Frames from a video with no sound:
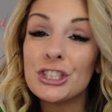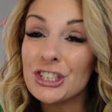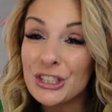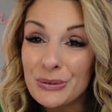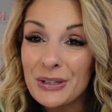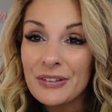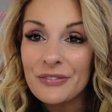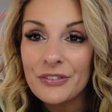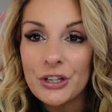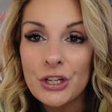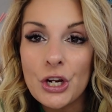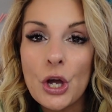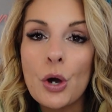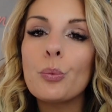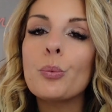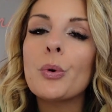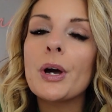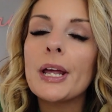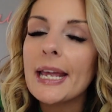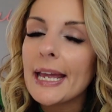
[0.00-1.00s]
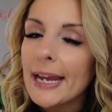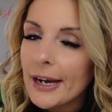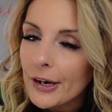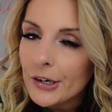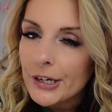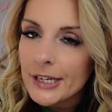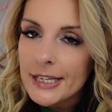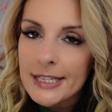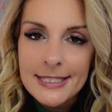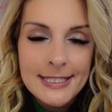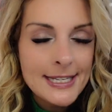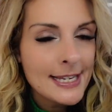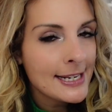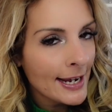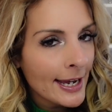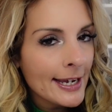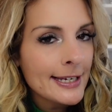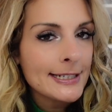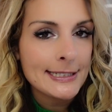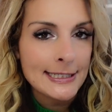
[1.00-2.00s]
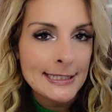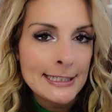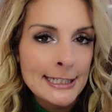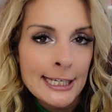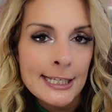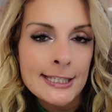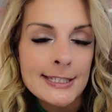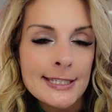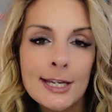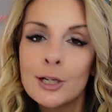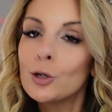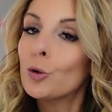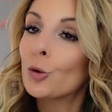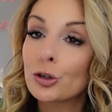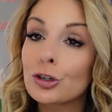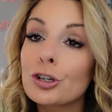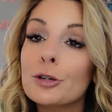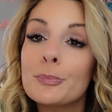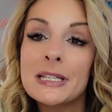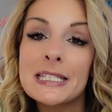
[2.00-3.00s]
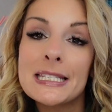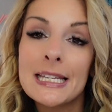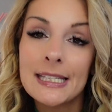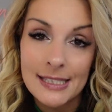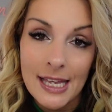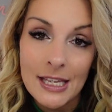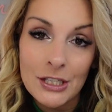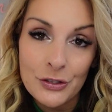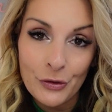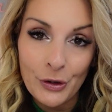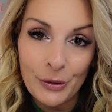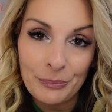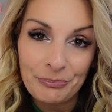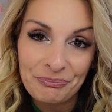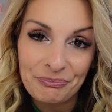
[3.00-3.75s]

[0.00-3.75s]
Do you even know what areas an ID needs in order to be successful?